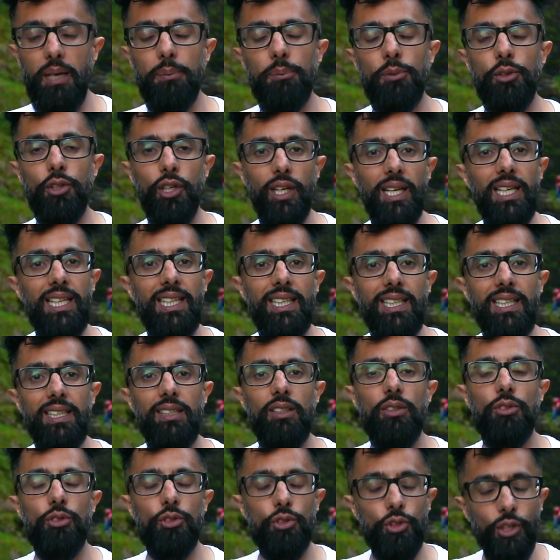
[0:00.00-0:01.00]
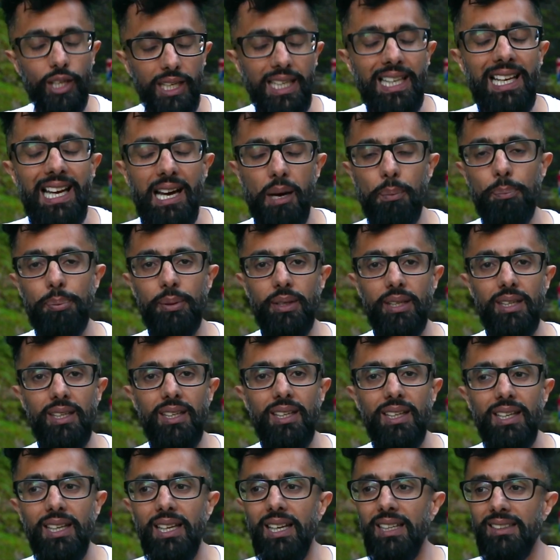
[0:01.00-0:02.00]
I'm really, really happy
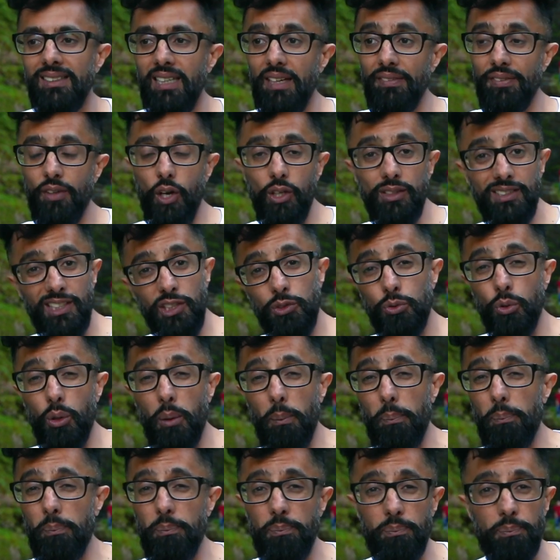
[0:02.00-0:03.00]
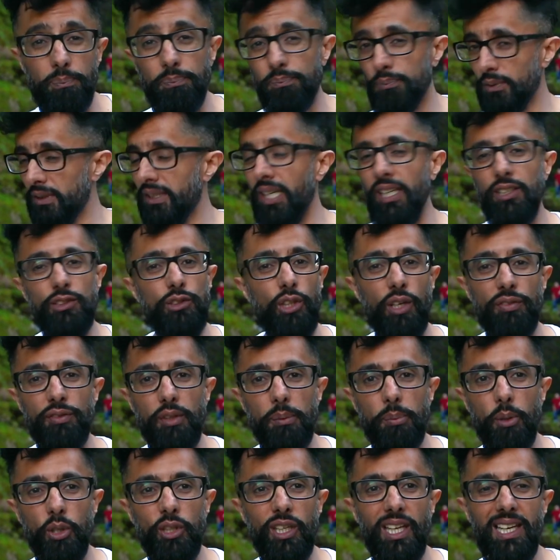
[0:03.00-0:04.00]
that I've got this one ticked off
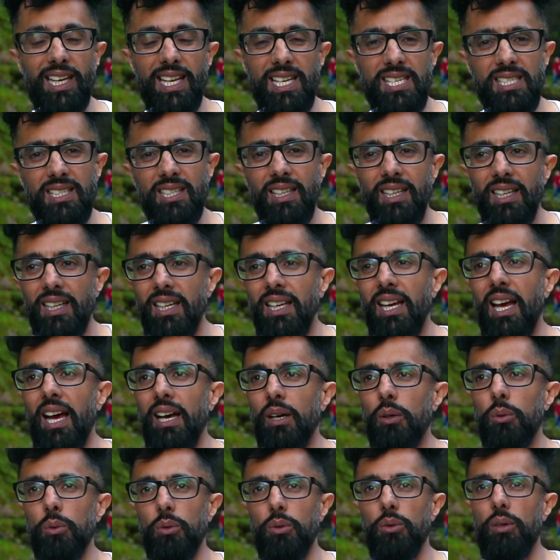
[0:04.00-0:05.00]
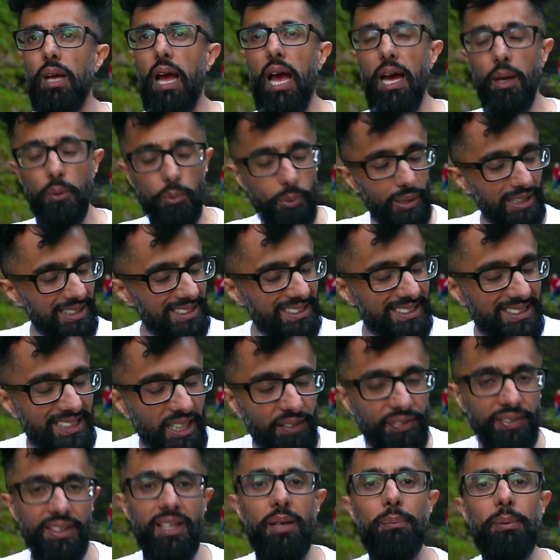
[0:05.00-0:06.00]
the bucket list. I will
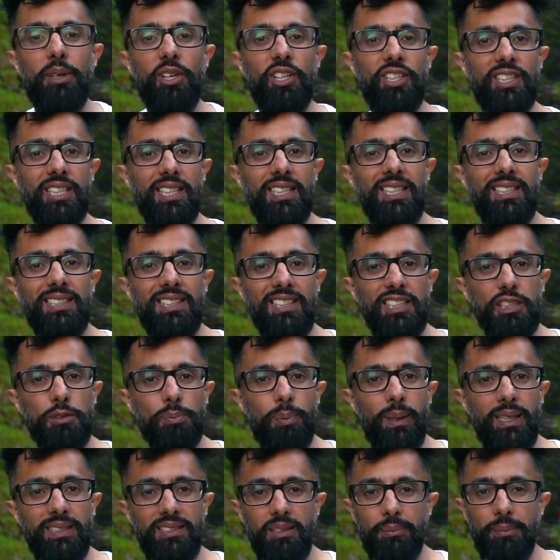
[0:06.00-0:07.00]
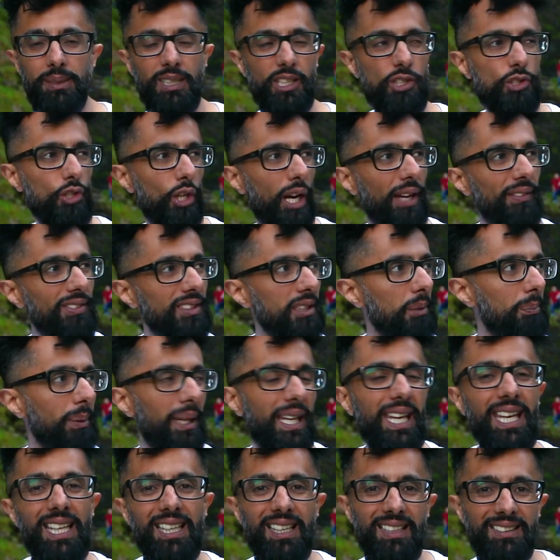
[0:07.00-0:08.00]
definitely be returning to this place. I mean, the drive is a
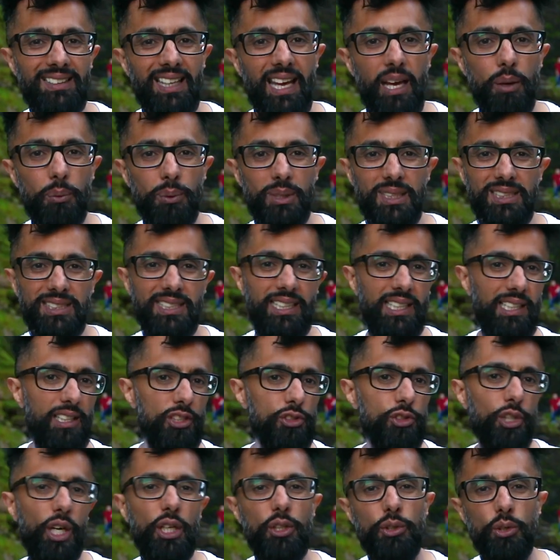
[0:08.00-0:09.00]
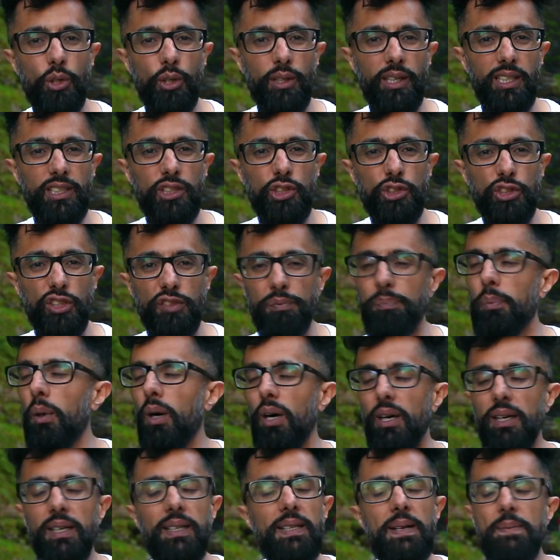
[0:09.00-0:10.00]
bit here and there with the single track road and stuff,
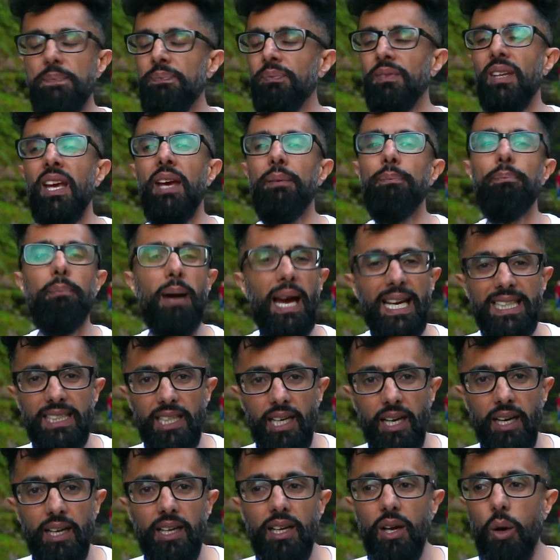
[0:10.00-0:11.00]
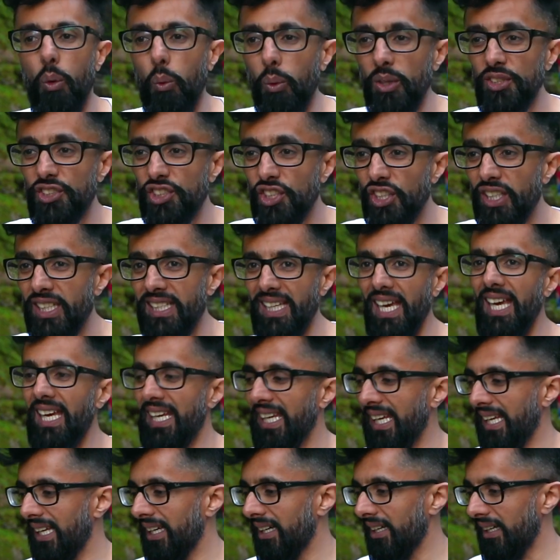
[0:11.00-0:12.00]
but minor. Once you
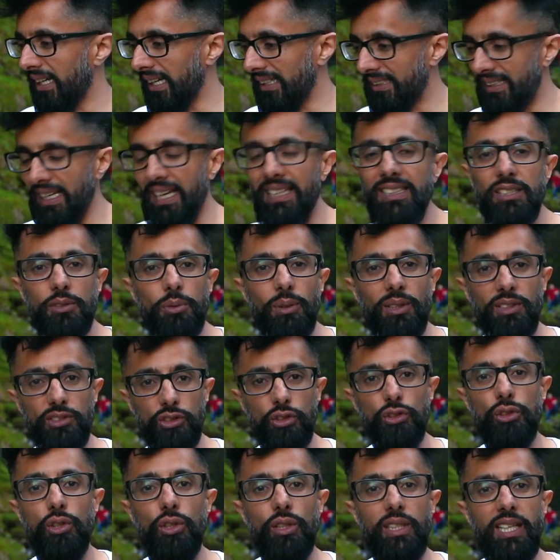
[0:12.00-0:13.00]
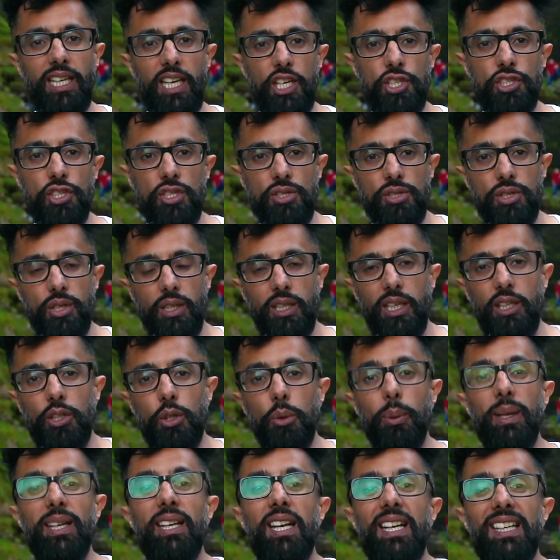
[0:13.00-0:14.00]
get here, again, it's one of those locations you can
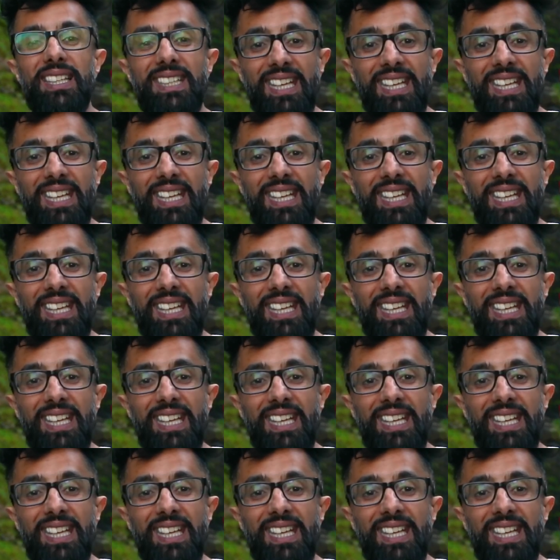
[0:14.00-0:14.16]
do in a